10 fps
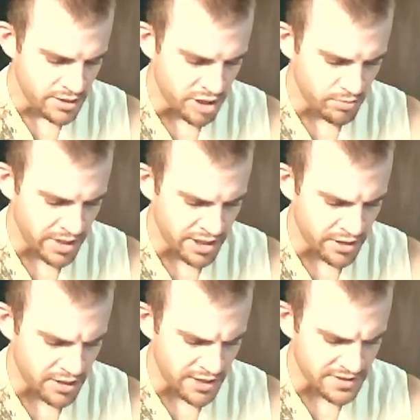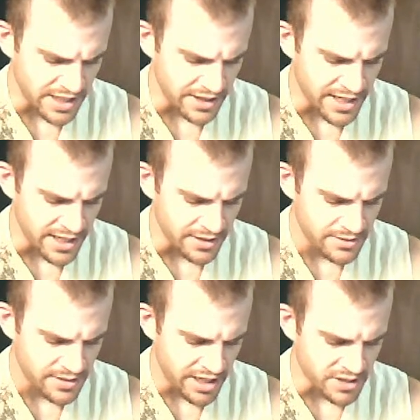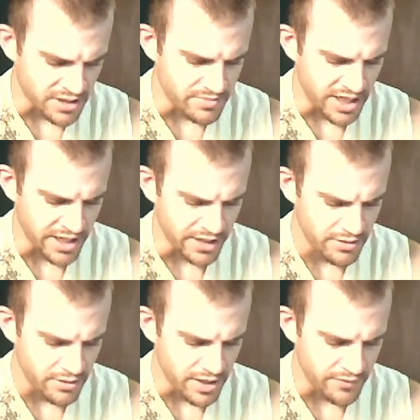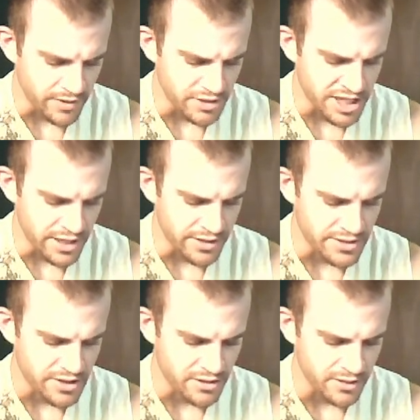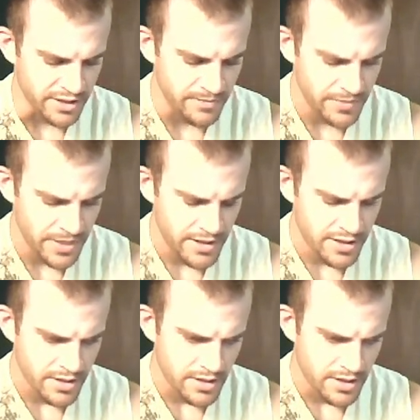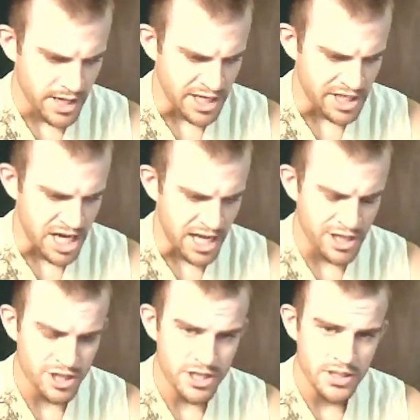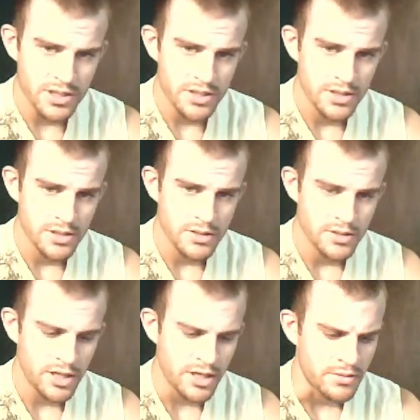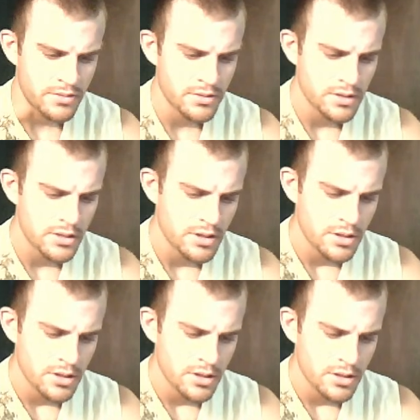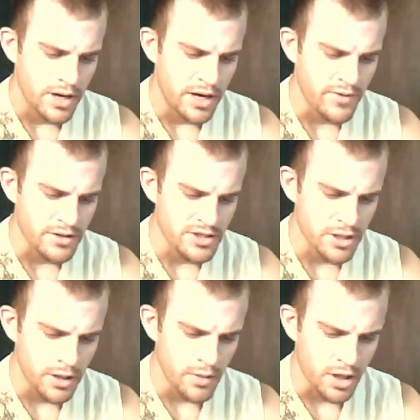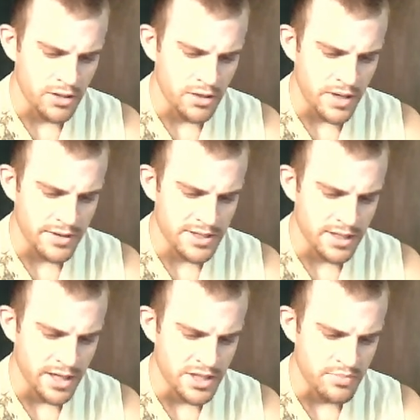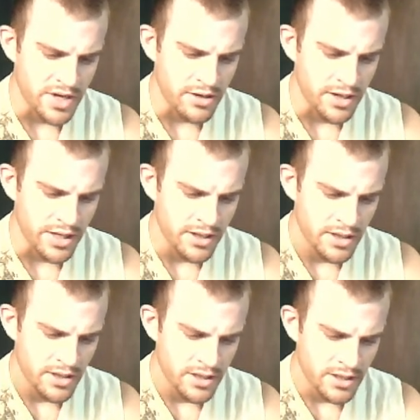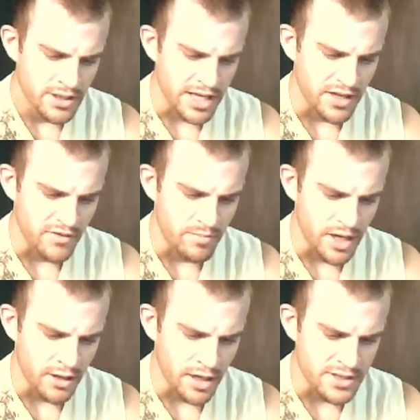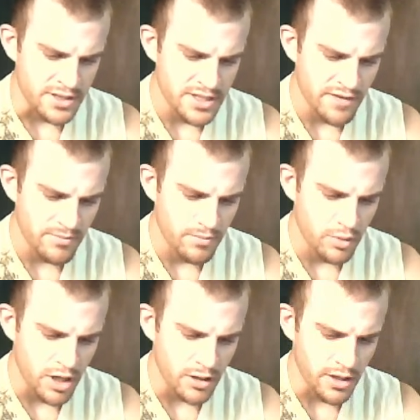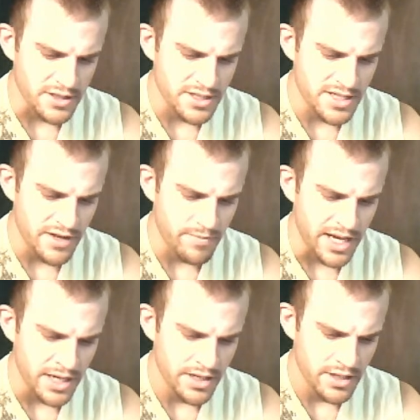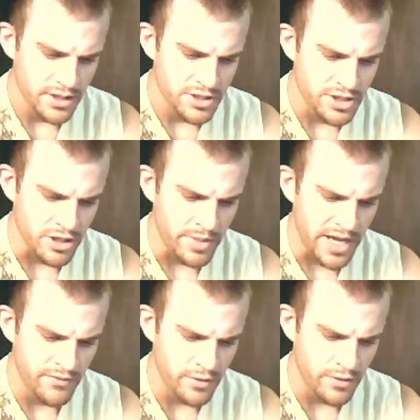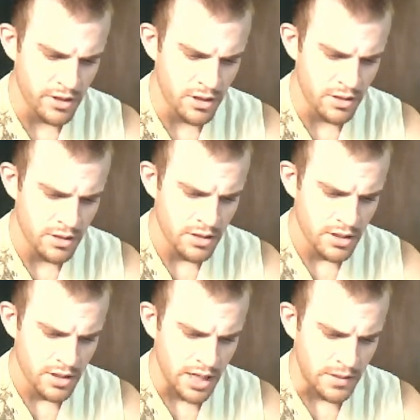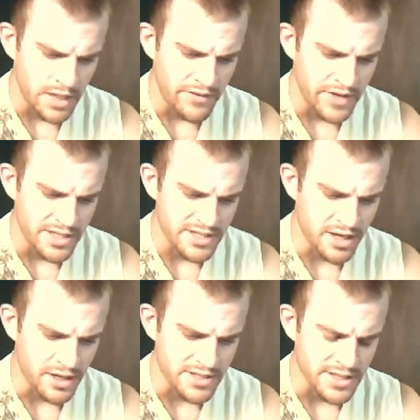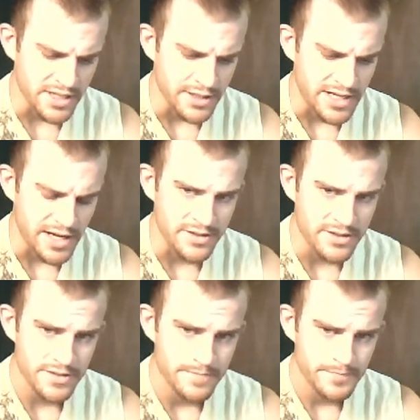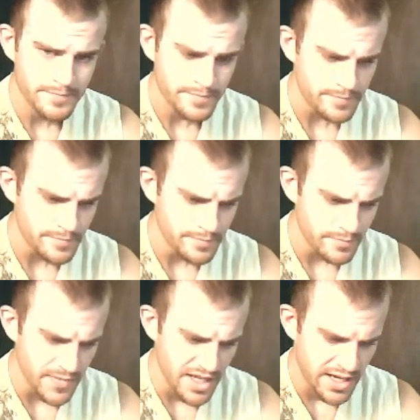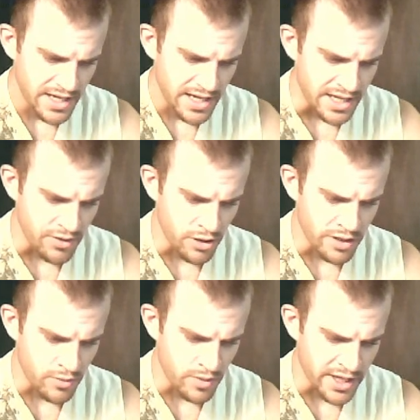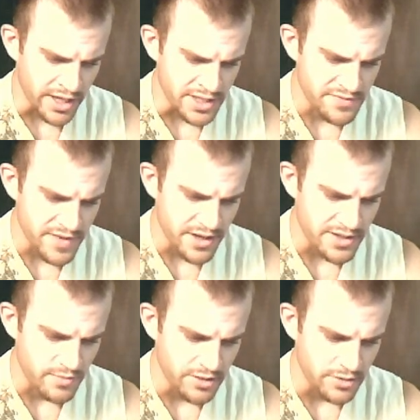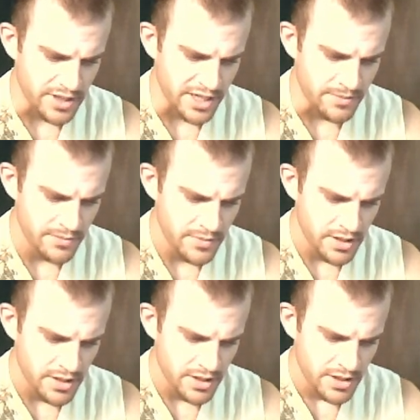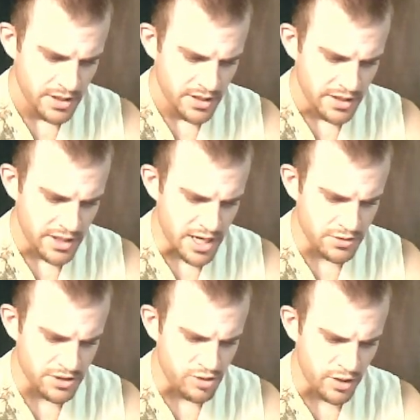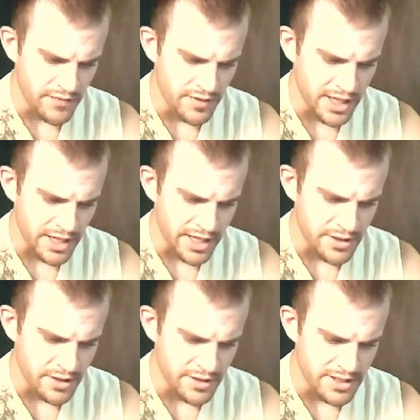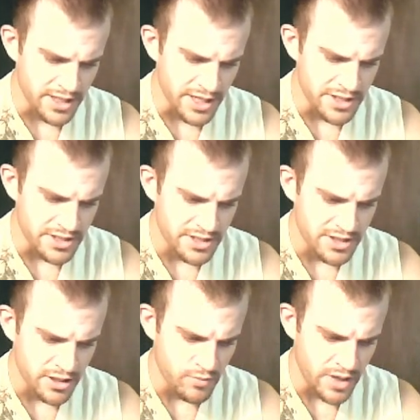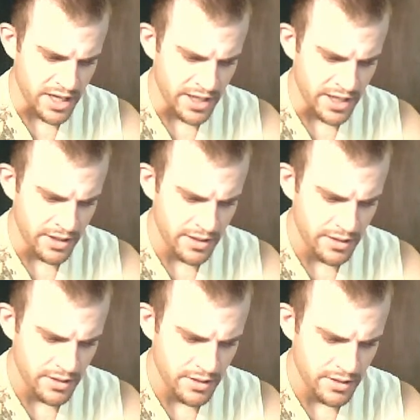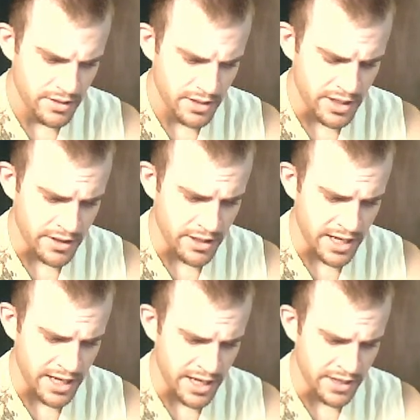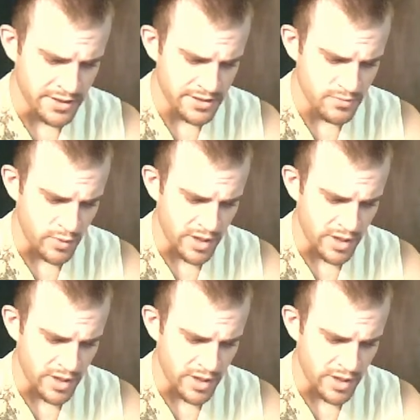"Don't bang your gloves like that. They cost money," grandfather shouted sternly. "Any change?" "No." Grandfather slowly walked around the sledge, muttering, "Looks like you've brought a lot of stuff back. Sure you paid for it all? I won't have any dishonesty in this house." And he hurried away, his face wrinkled up. The uncles joyfully leaned on the sledge and started weighing in their hands